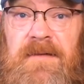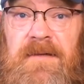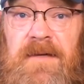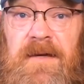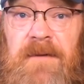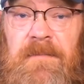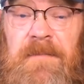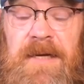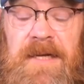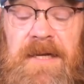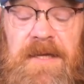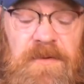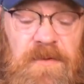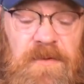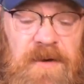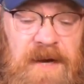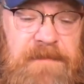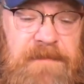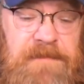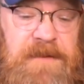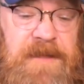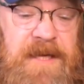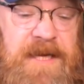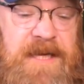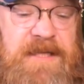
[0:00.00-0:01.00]
But in the
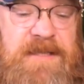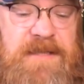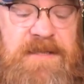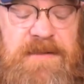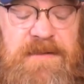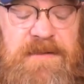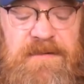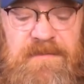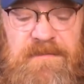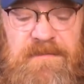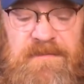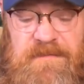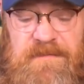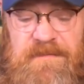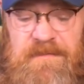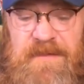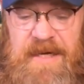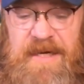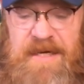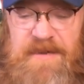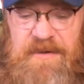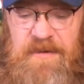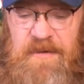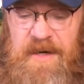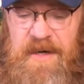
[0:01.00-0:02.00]
right place,
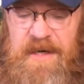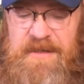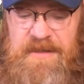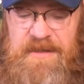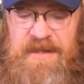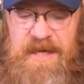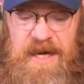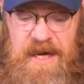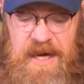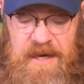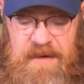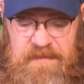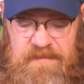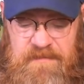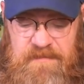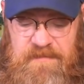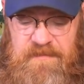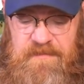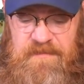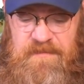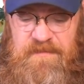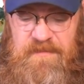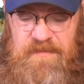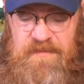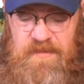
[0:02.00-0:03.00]
at the right time,
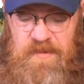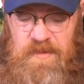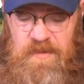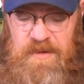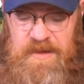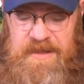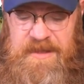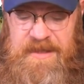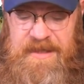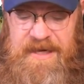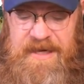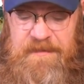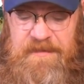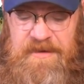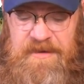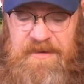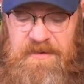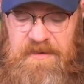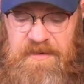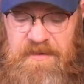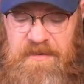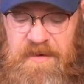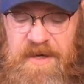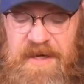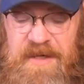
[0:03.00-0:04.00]
willing and able to
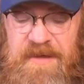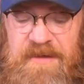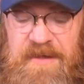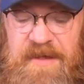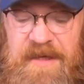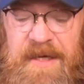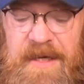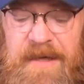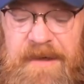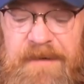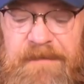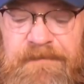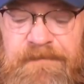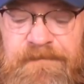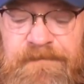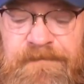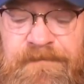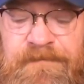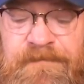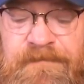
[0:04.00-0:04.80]
do the right thing,